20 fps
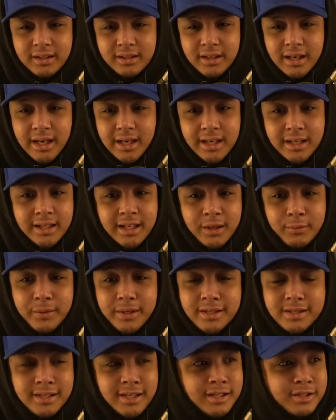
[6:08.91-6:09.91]
I didn't think we'd
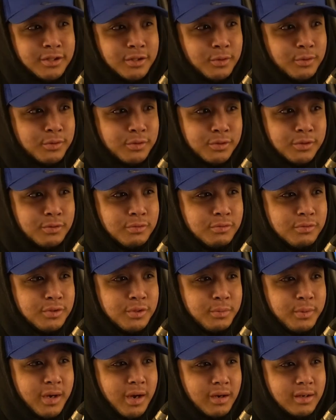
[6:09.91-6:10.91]
see it so soon, to
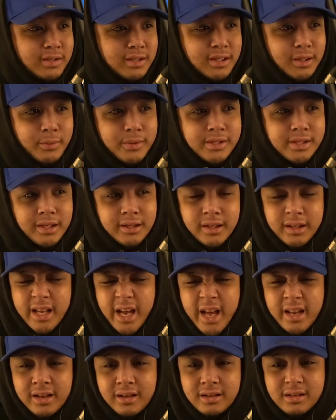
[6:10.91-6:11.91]
be honest. I thought we'd see it at the
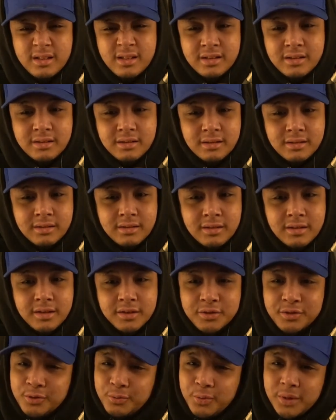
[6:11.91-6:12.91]
end of the season.
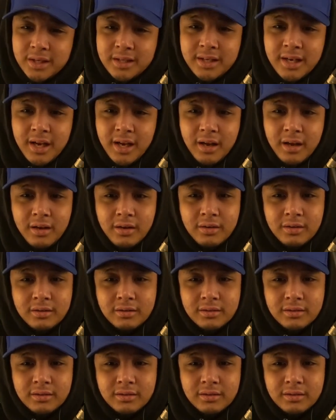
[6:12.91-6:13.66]
So what now?